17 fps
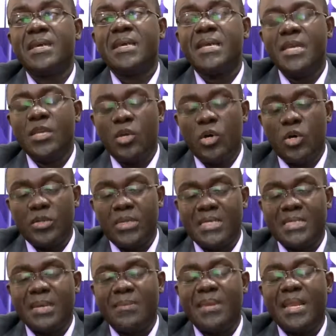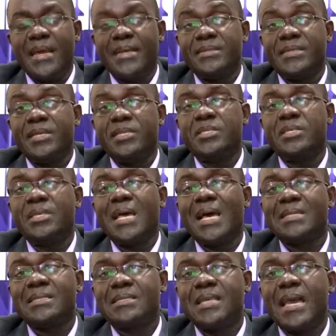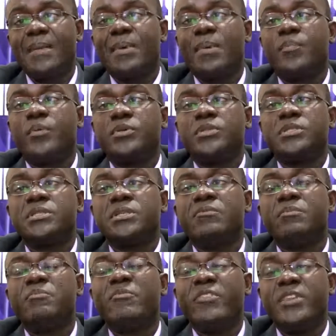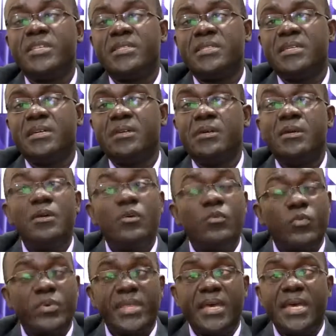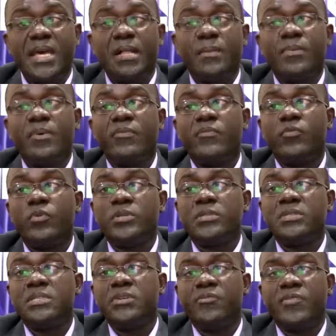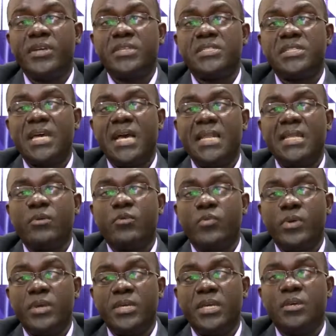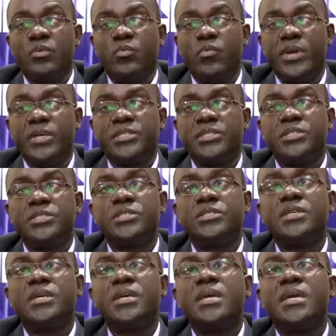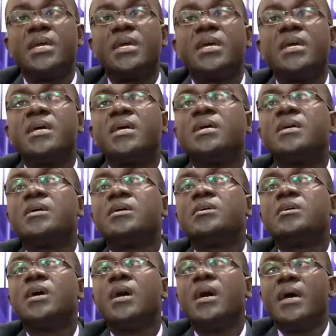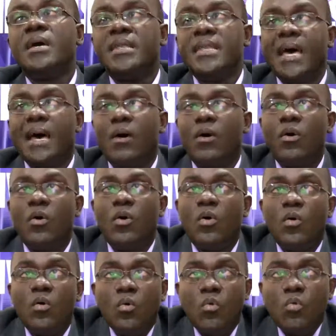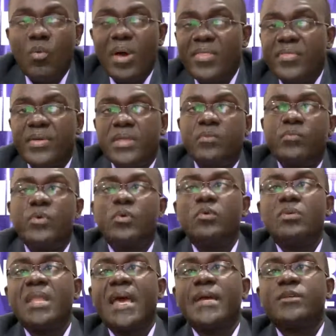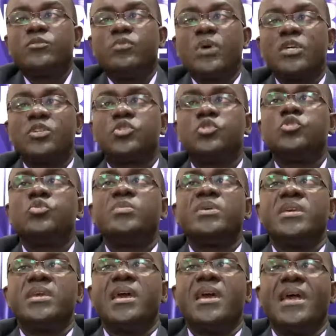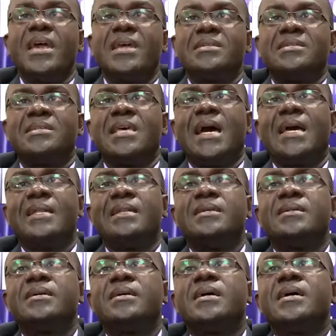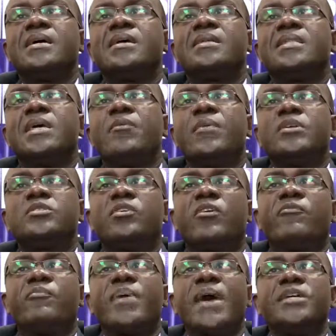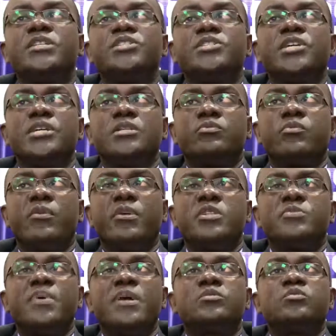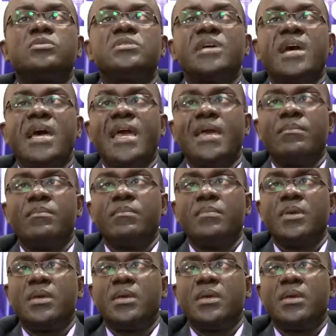destabilization as time approaches infinity with the help of what? Differential equations. Now, one thing we would like to assume here is that the rate of price change with respect to time